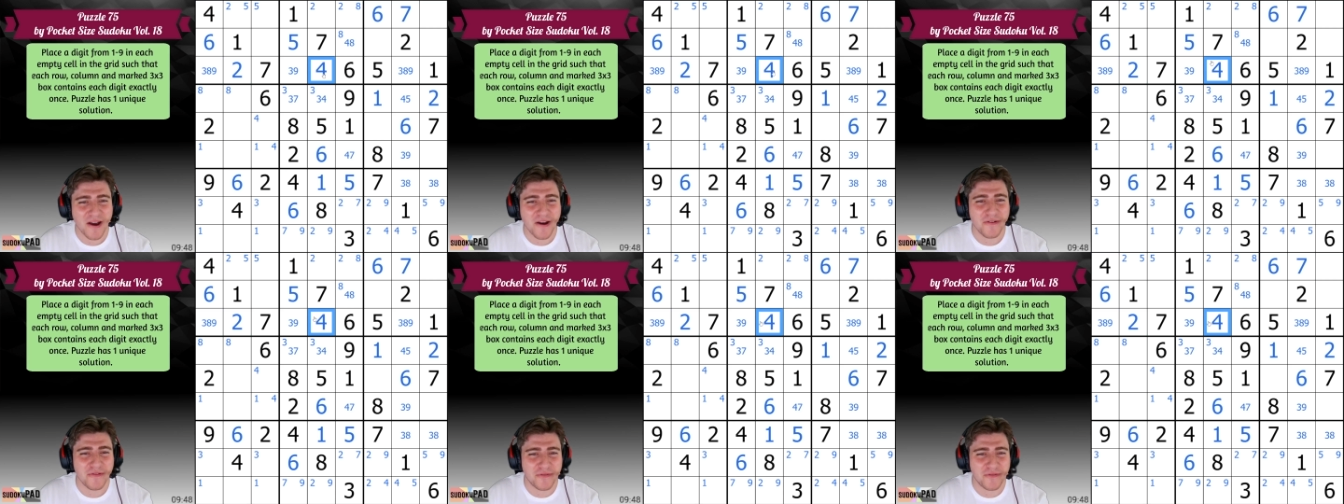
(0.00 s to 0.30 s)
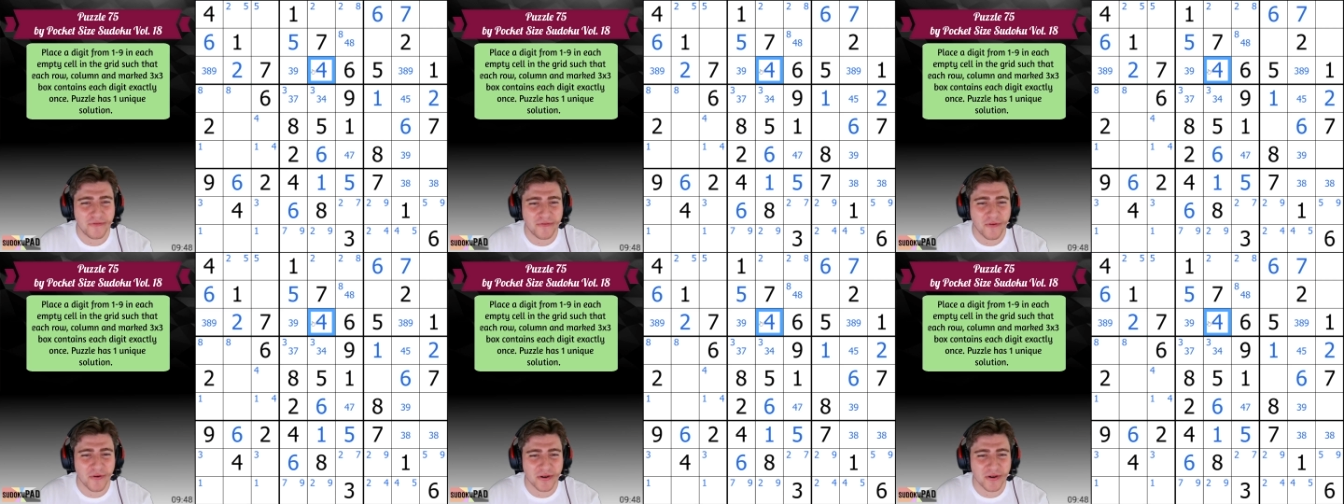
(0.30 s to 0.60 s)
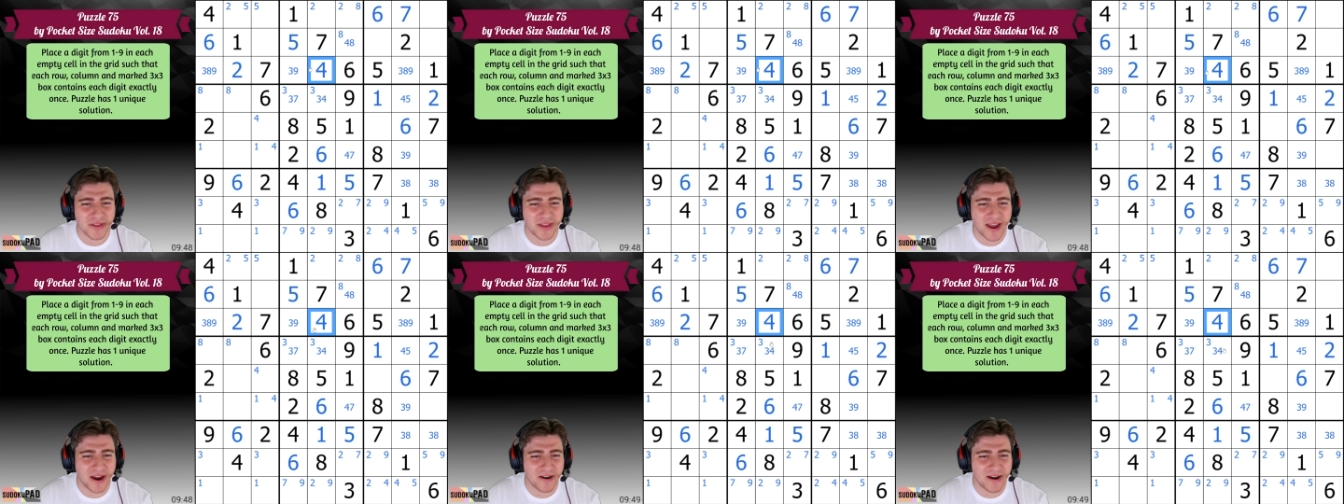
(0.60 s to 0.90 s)
4
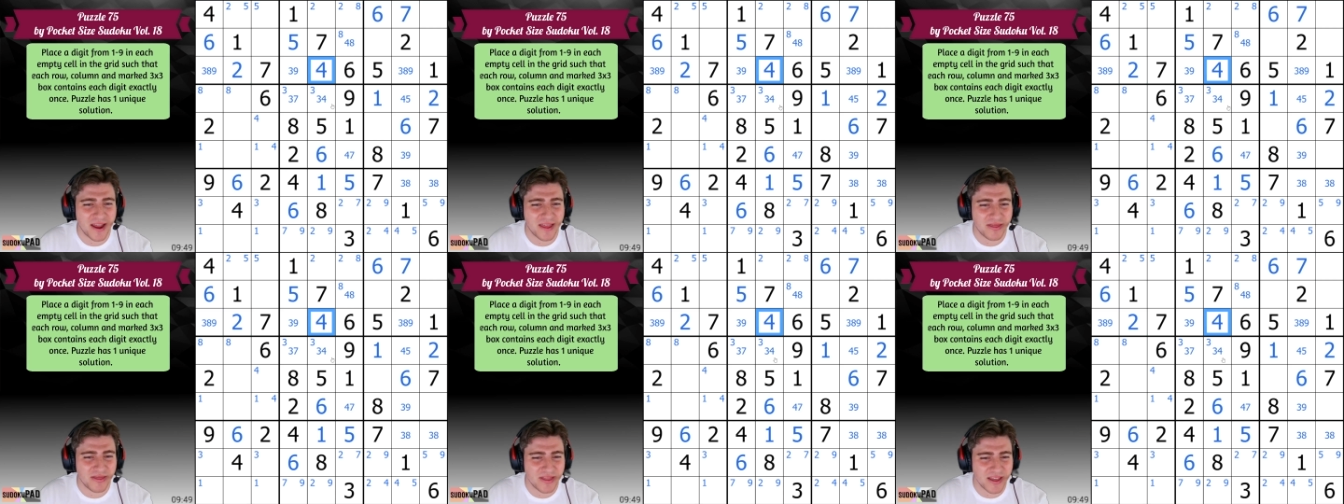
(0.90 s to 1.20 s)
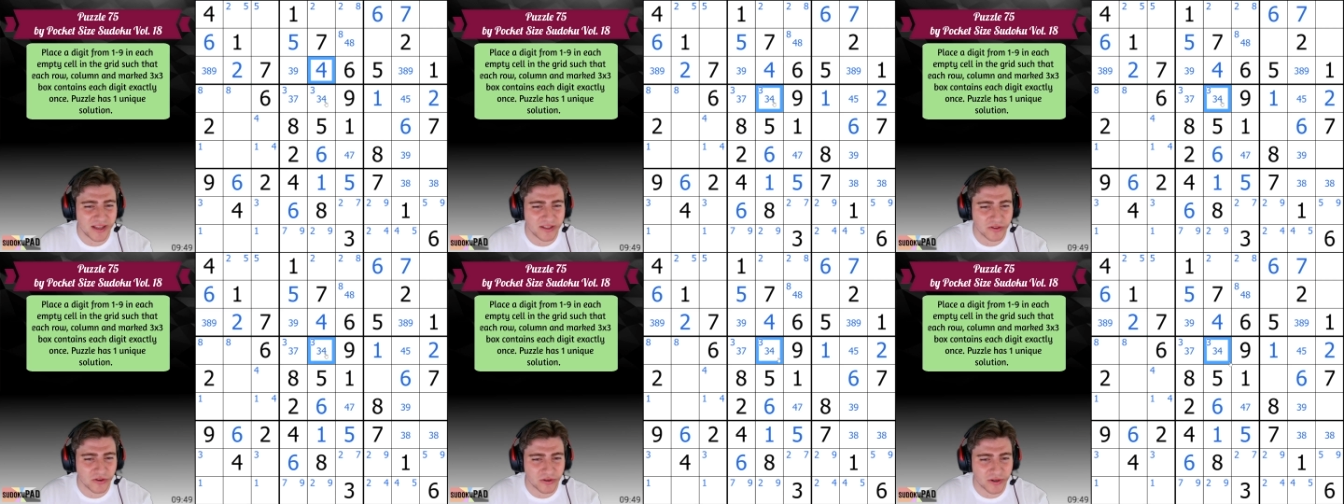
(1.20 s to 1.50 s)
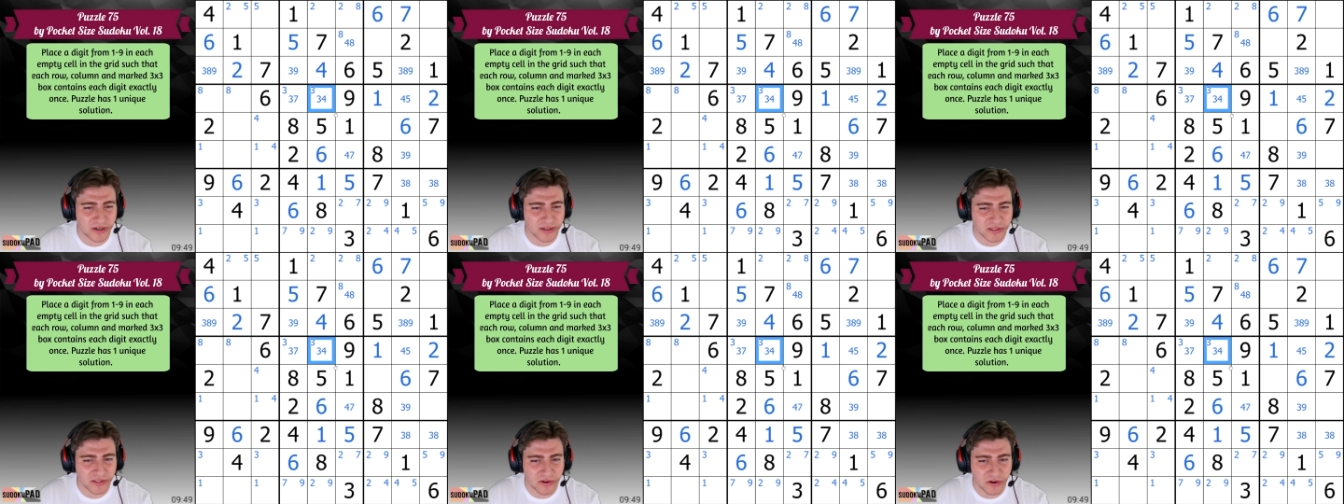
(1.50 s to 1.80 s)
there, and things are
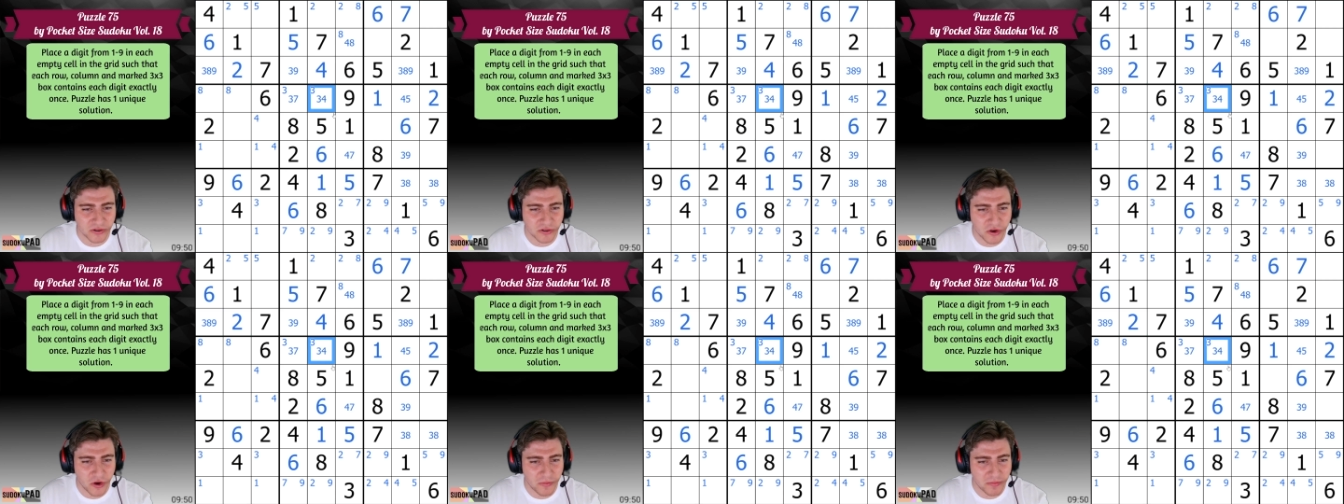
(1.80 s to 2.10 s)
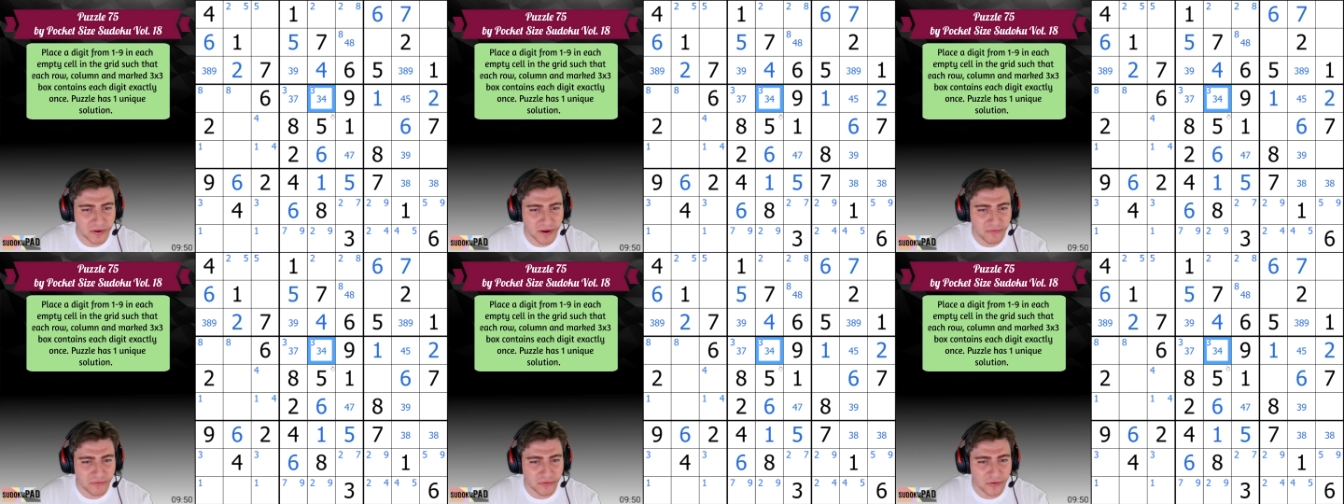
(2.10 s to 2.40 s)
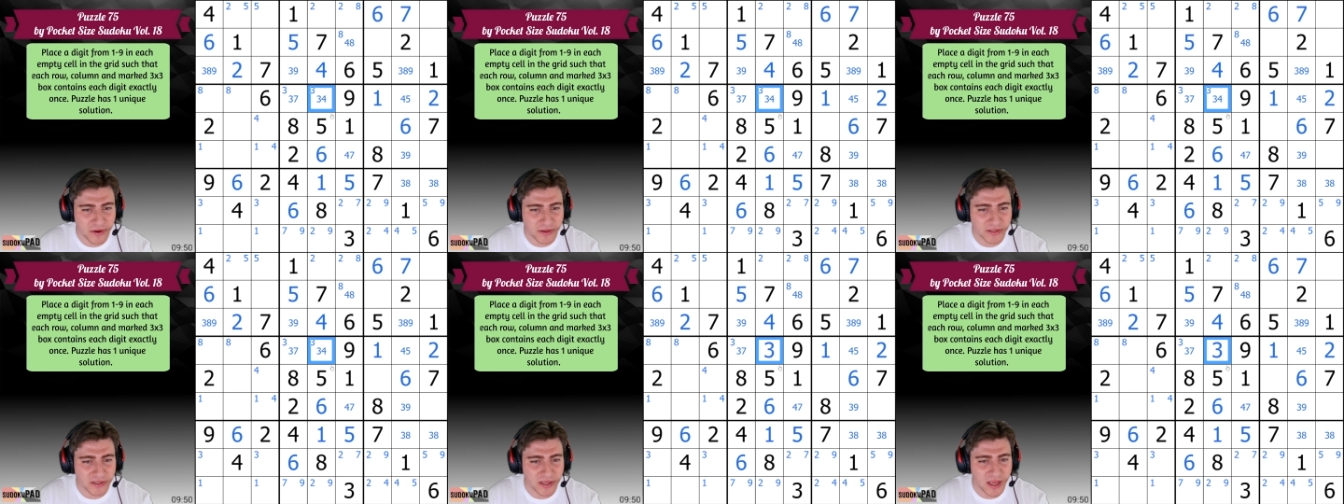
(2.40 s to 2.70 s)
going to start to open up
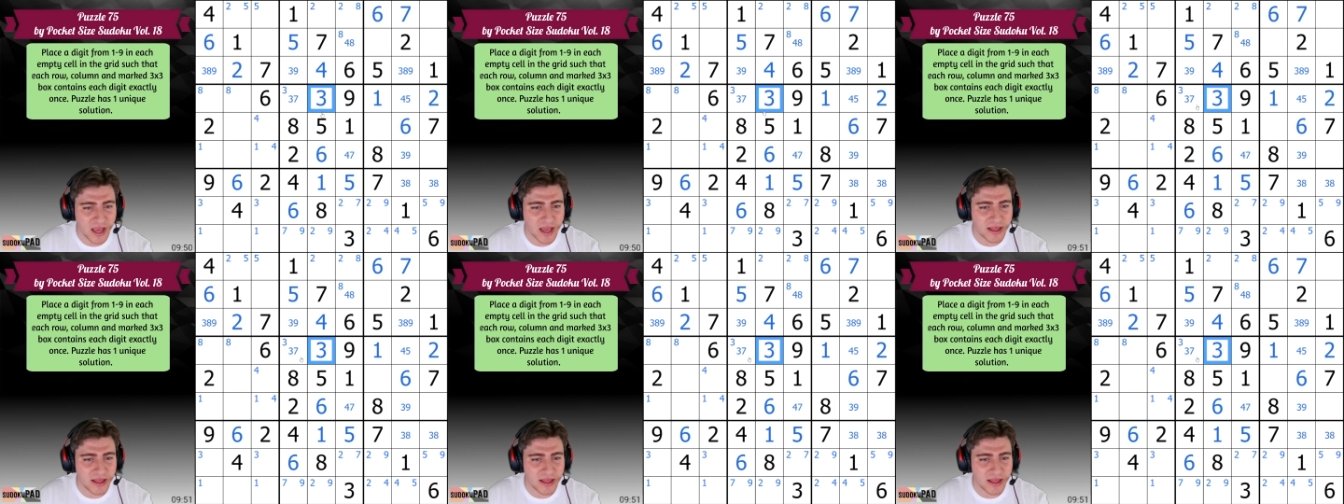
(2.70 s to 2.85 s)
for us.